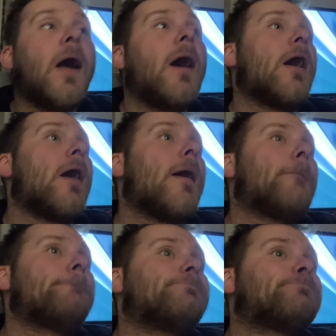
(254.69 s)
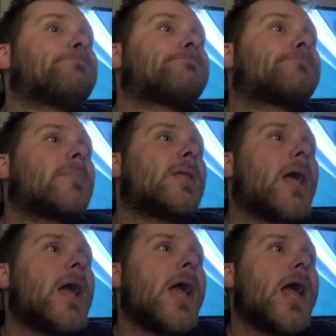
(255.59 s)
And
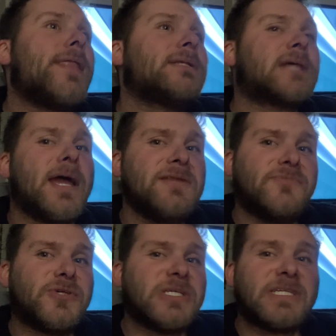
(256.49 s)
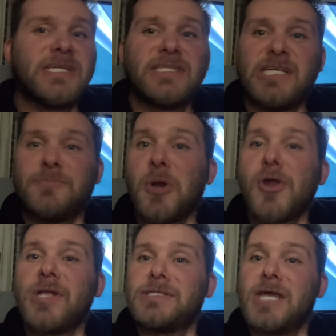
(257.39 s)
it's kind of just his
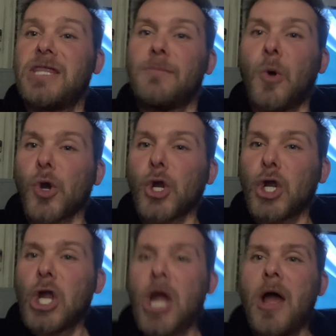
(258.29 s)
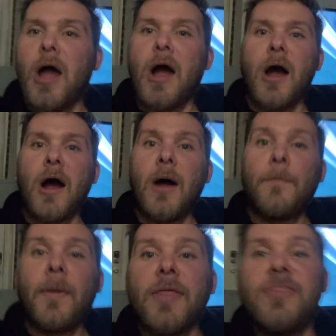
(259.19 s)
experience in the morgue.
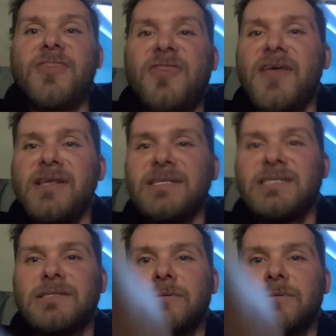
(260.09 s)
This